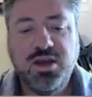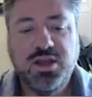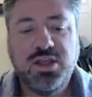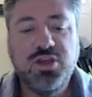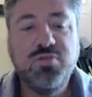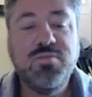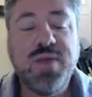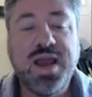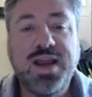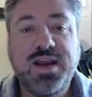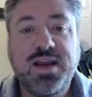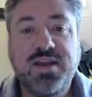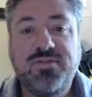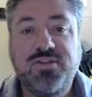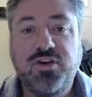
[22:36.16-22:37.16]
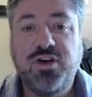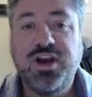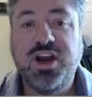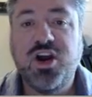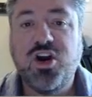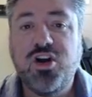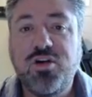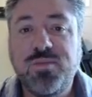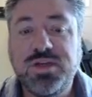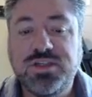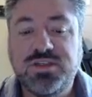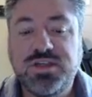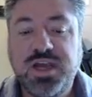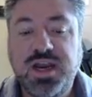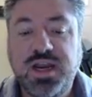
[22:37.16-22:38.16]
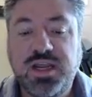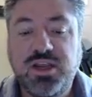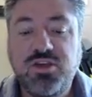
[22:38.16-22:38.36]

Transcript: You might, if you're in an urban setting,